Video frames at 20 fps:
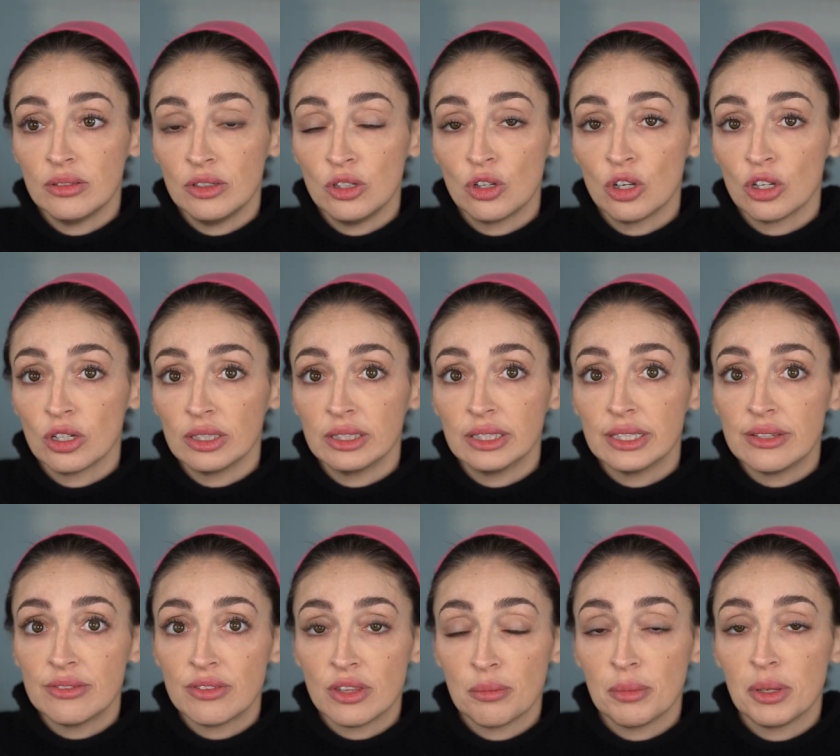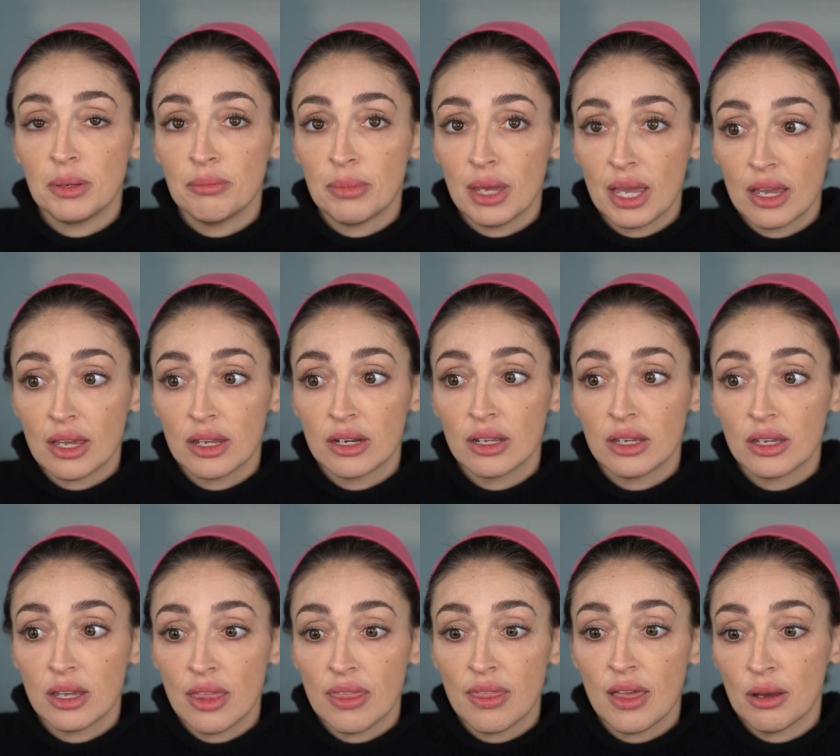you could not leave them in bed.
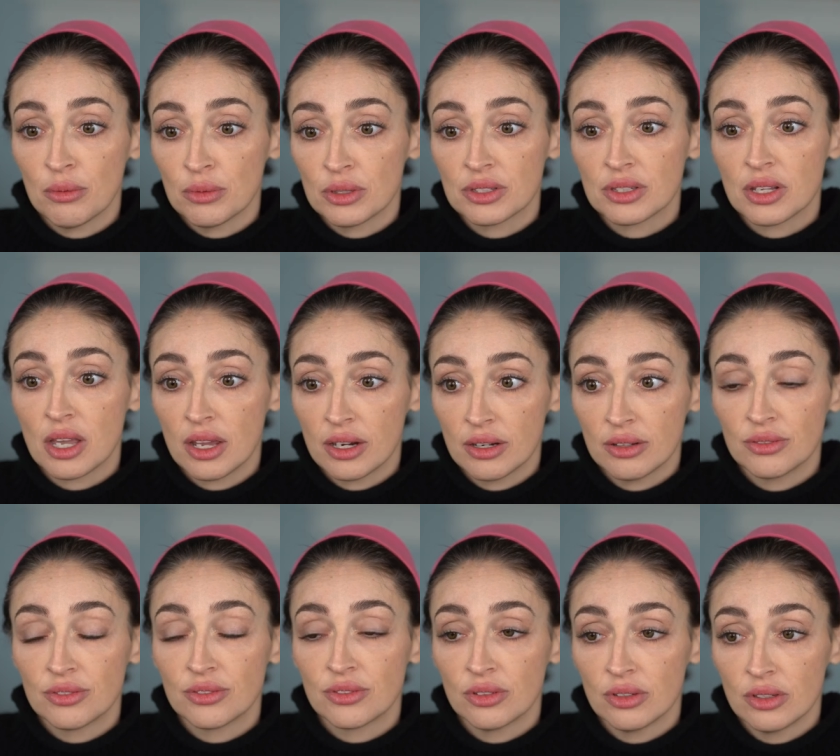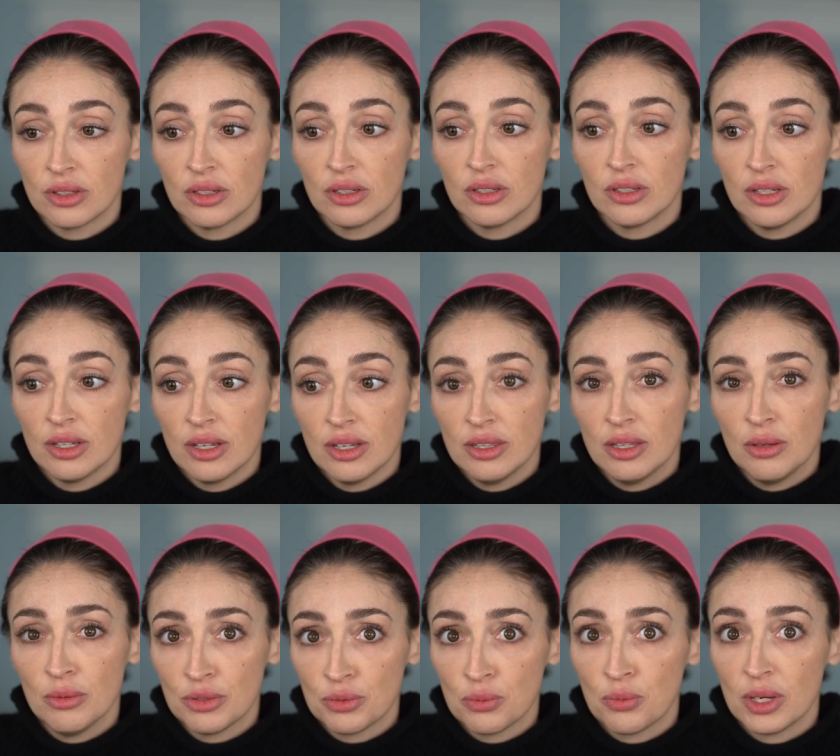And that was kind of
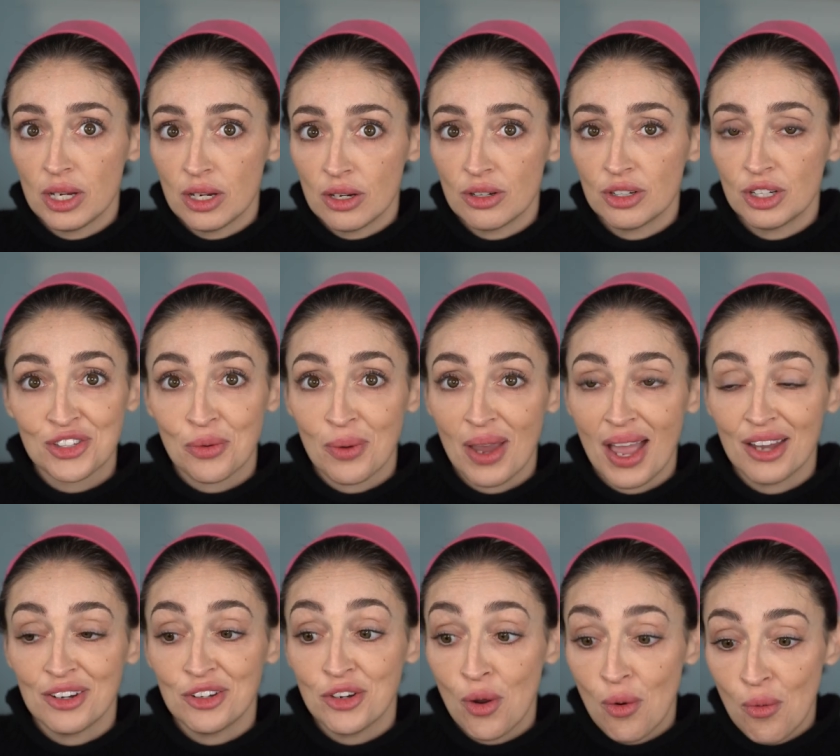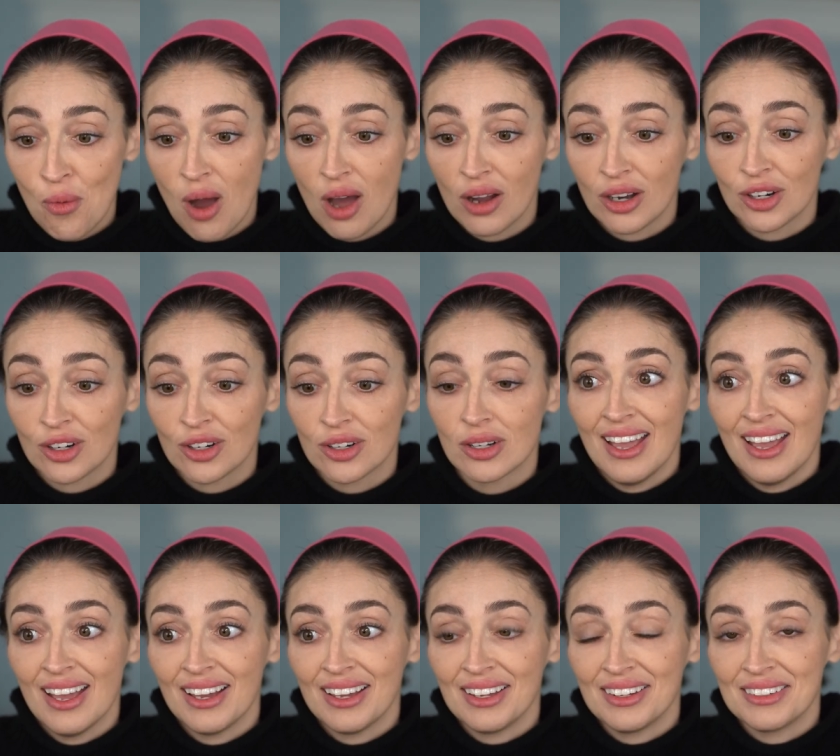that was weird. So we had no water
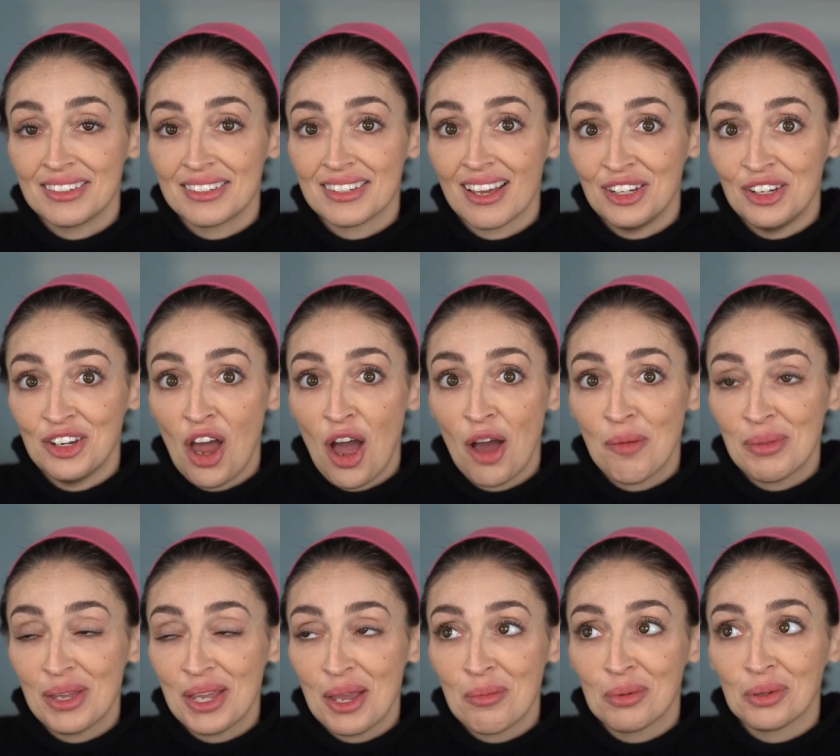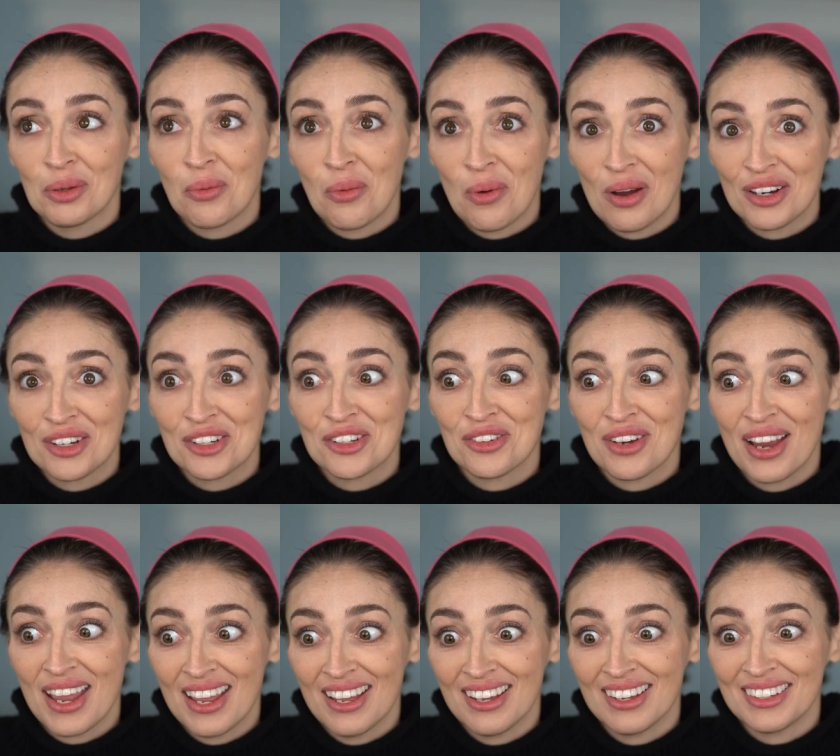and not being able to wash your
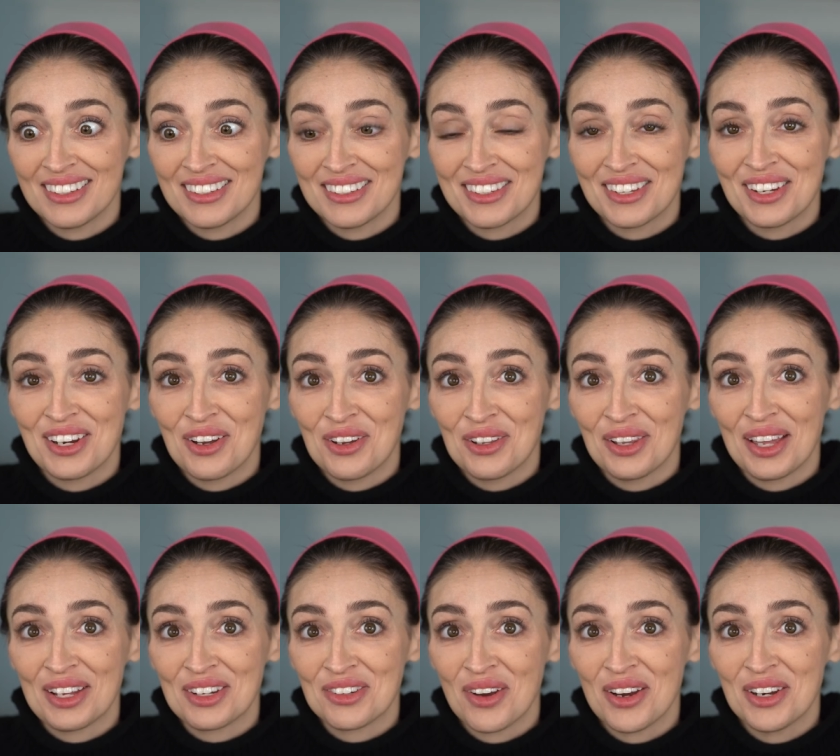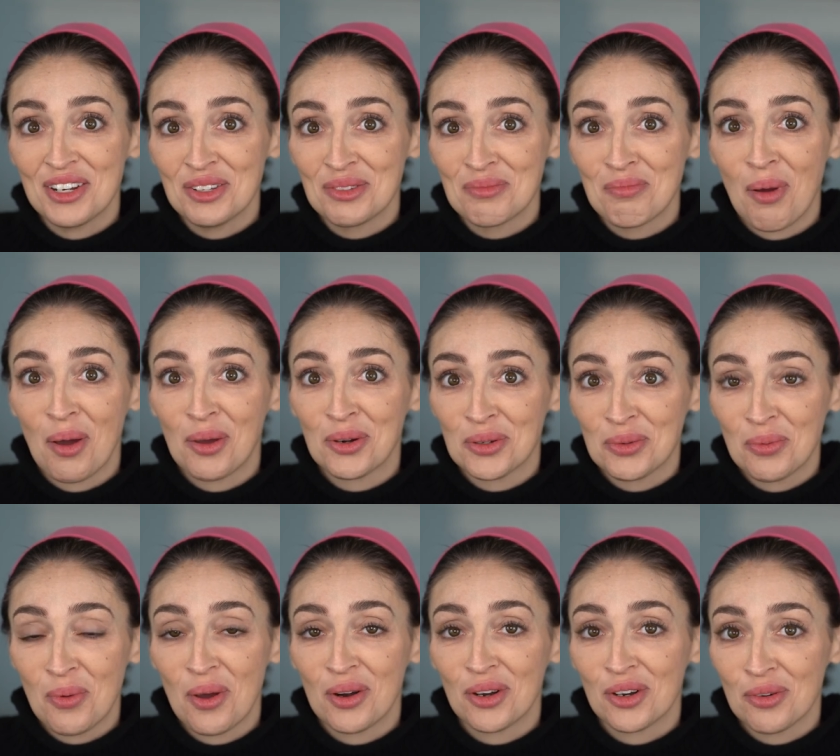hands, you know, like trying to use bottled
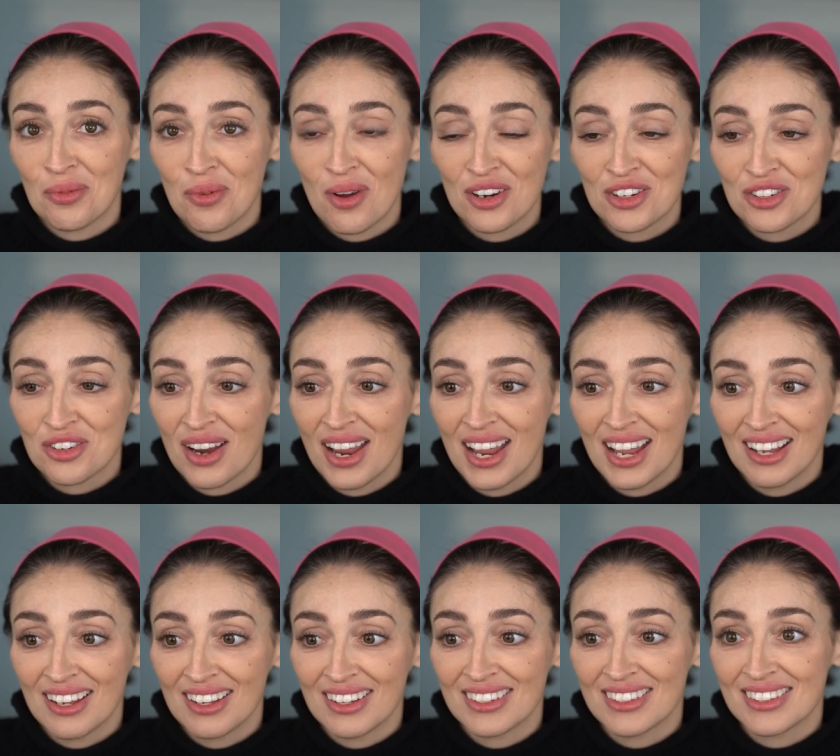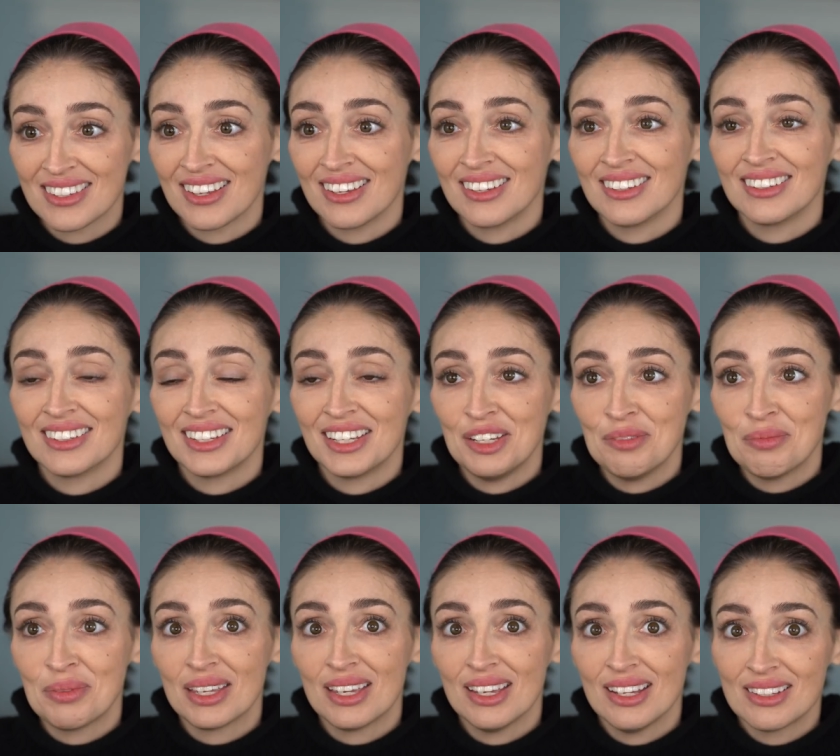water to wash your hands and keep
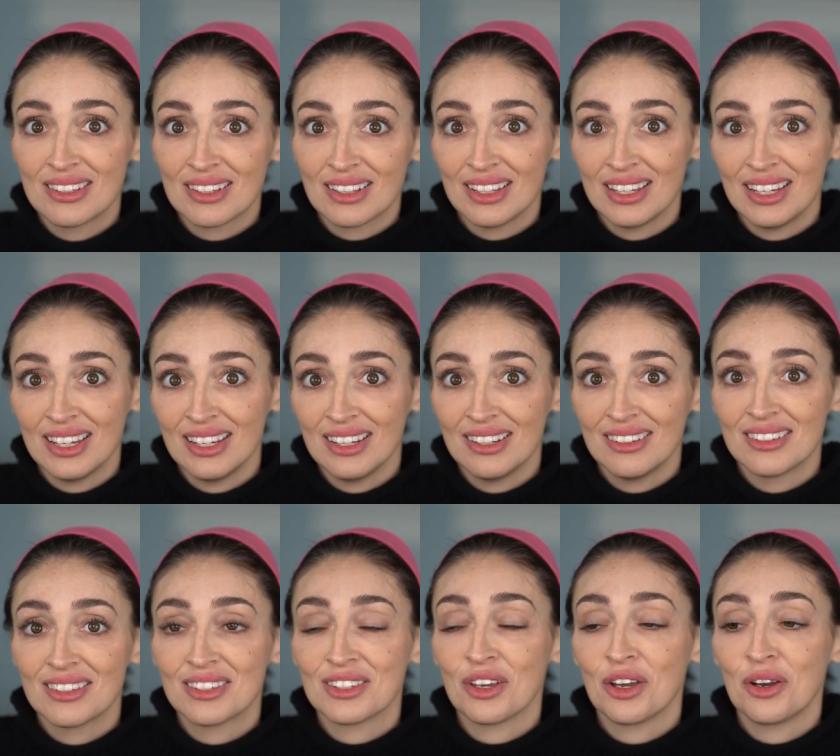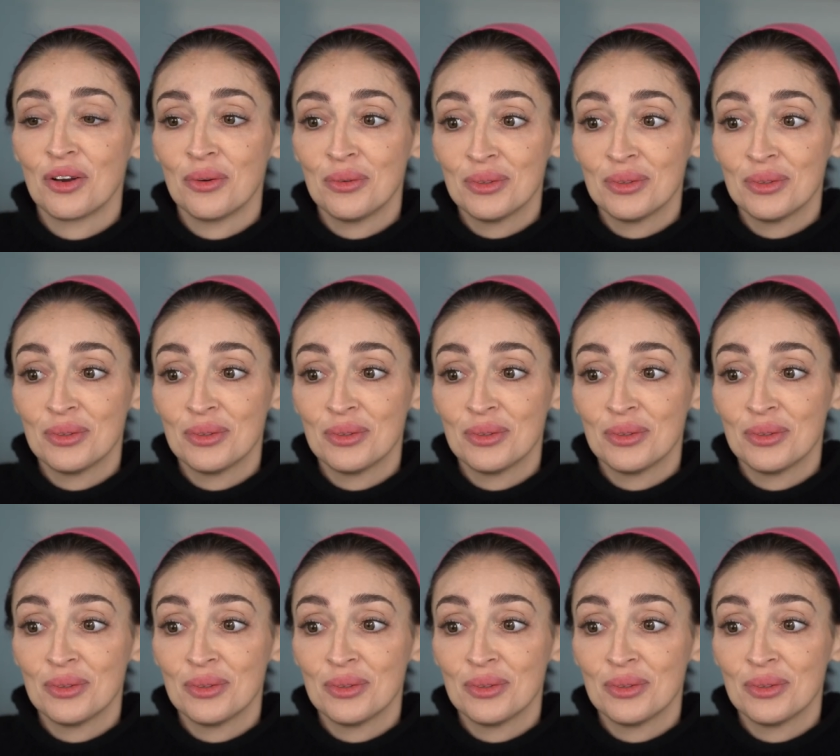the kids clean. So